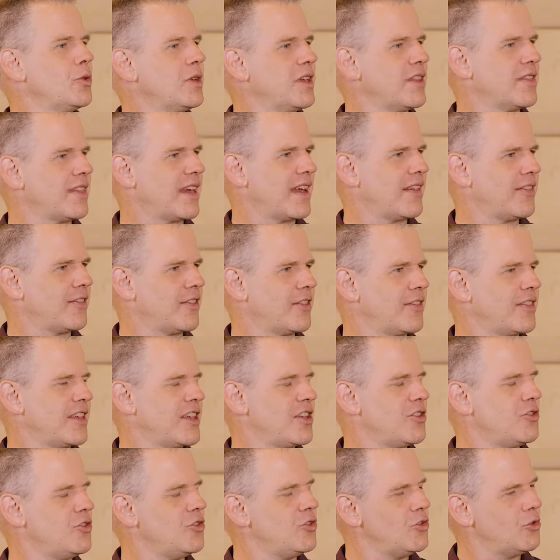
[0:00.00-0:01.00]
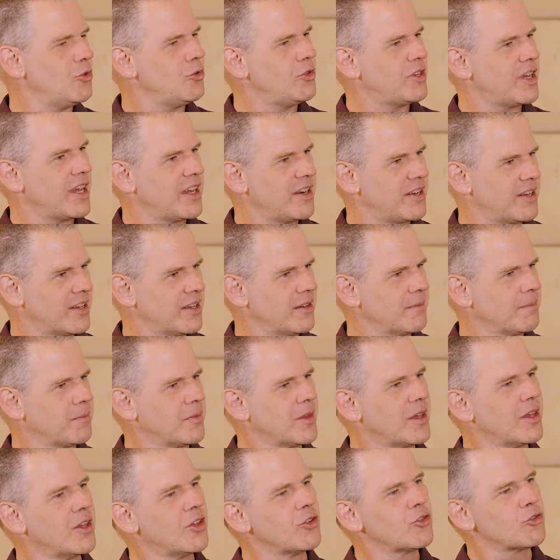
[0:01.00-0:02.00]
doing that, that the new data
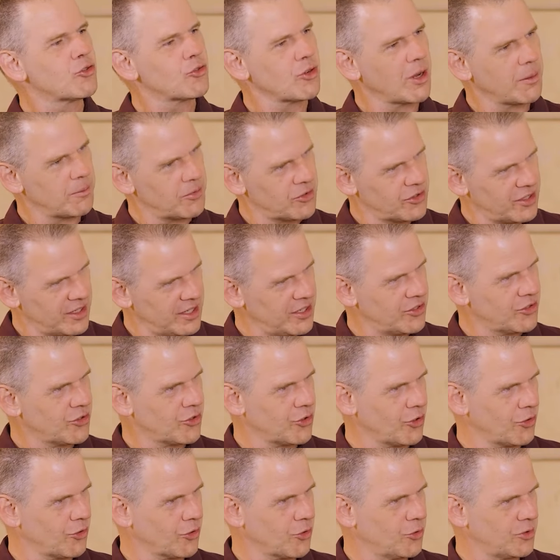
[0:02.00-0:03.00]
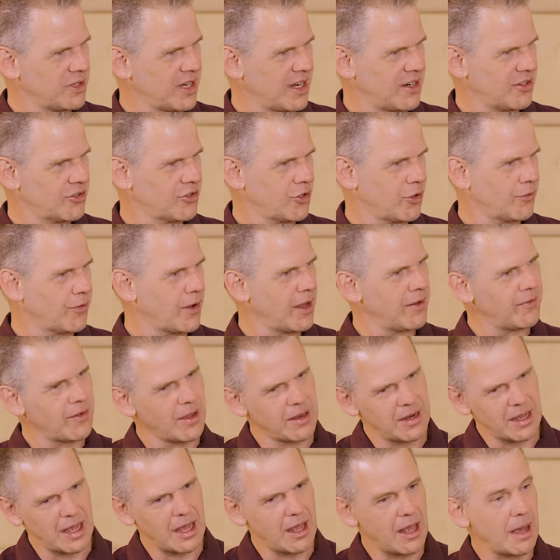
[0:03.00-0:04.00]
trumps the historical data. So if I've
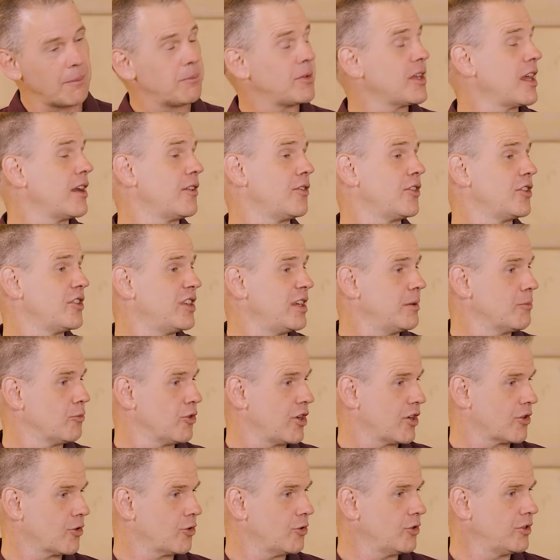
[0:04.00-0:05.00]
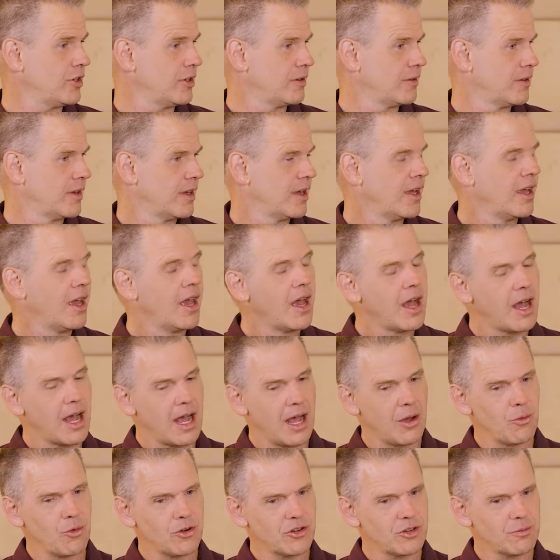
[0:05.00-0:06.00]
updated the Tim record,
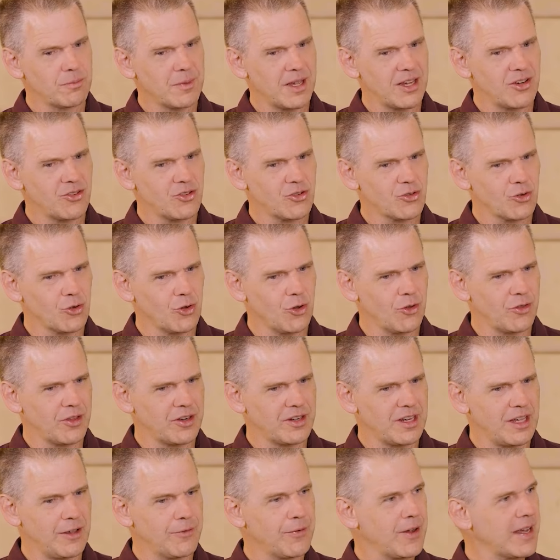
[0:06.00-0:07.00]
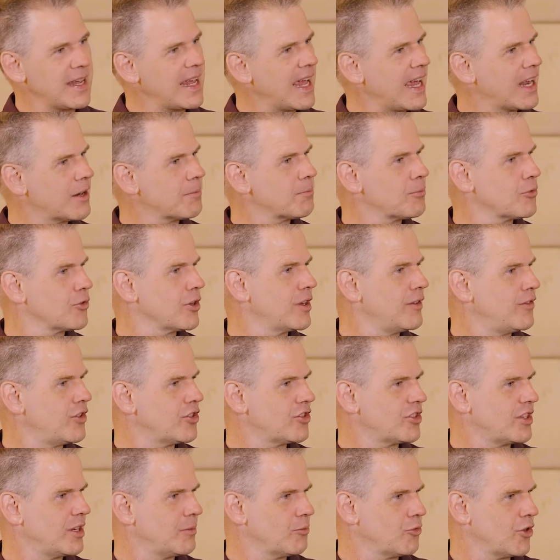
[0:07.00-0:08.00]
I want to make sure that if I had a
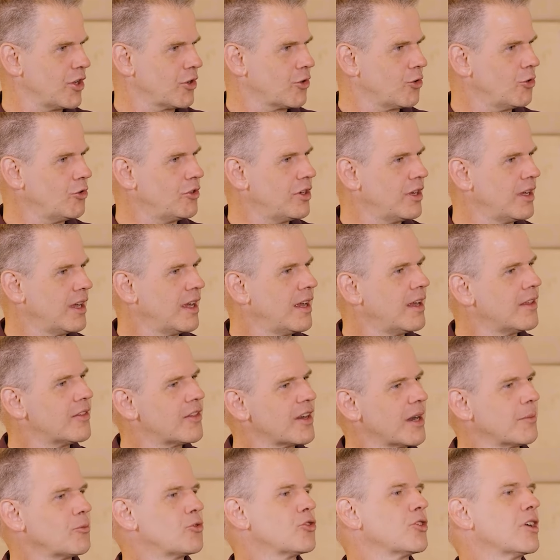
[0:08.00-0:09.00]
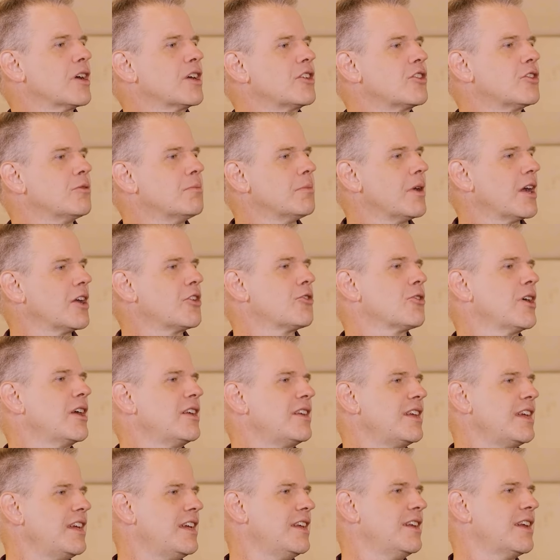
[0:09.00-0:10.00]
previous Tim record and I'm trying to
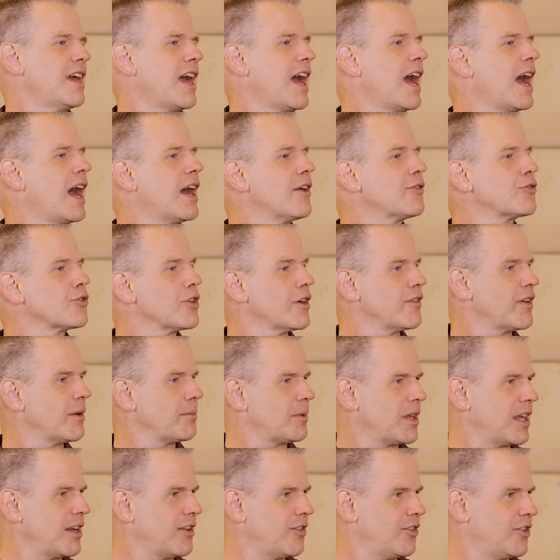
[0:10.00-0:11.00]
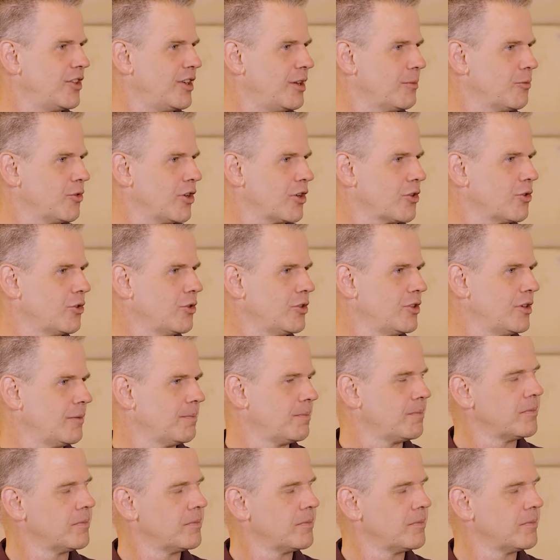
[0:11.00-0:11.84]
migrate in after I've updated the Tim record,